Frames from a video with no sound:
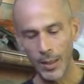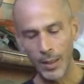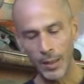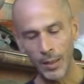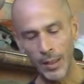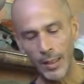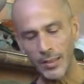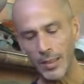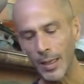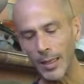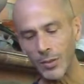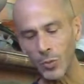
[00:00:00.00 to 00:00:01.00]
These
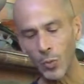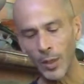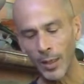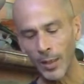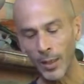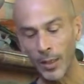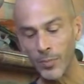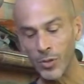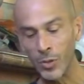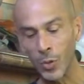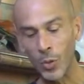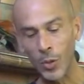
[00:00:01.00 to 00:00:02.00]
nuts will
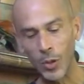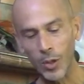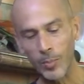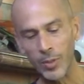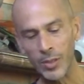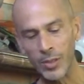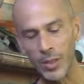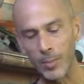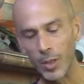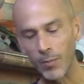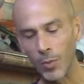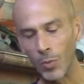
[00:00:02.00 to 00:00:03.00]
absorb some
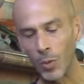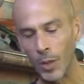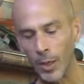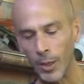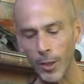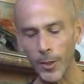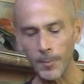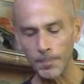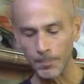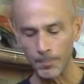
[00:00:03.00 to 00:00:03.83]
of the water